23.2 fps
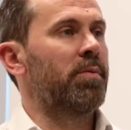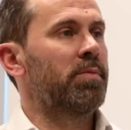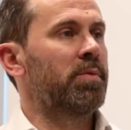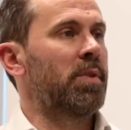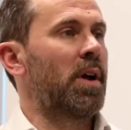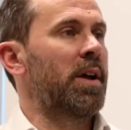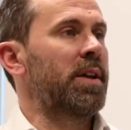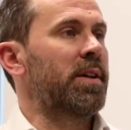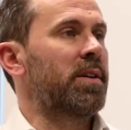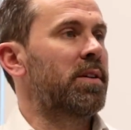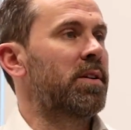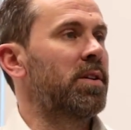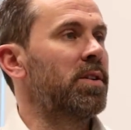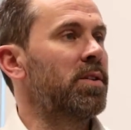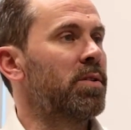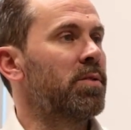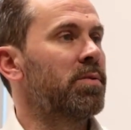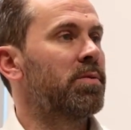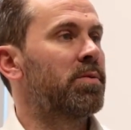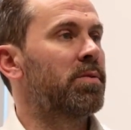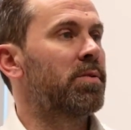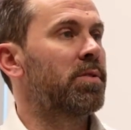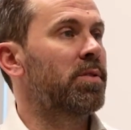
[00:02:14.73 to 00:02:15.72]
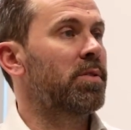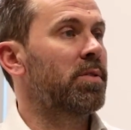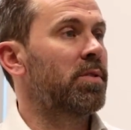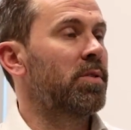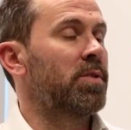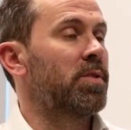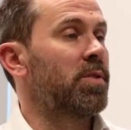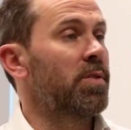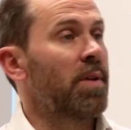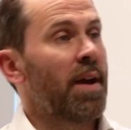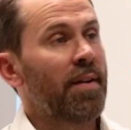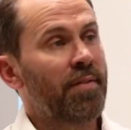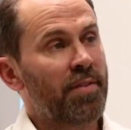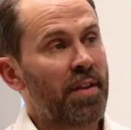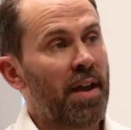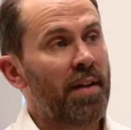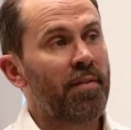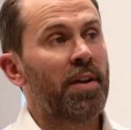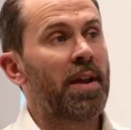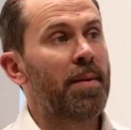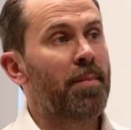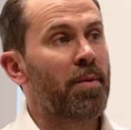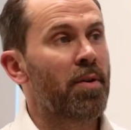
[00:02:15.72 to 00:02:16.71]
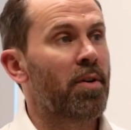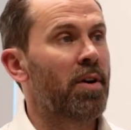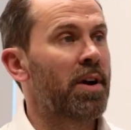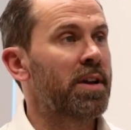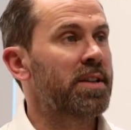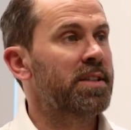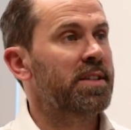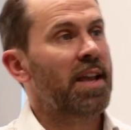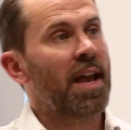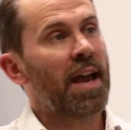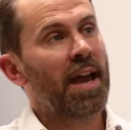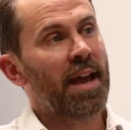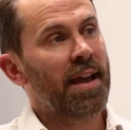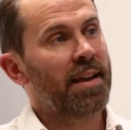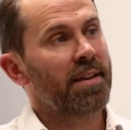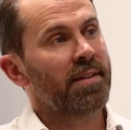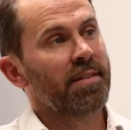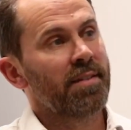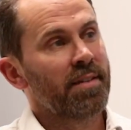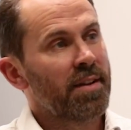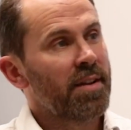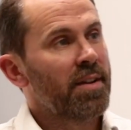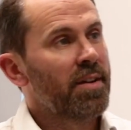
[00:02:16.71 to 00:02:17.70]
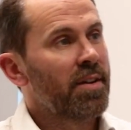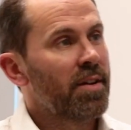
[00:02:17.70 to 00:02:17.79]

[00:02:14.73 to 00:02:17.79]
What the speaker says: Like, do you have to have an MRI scan?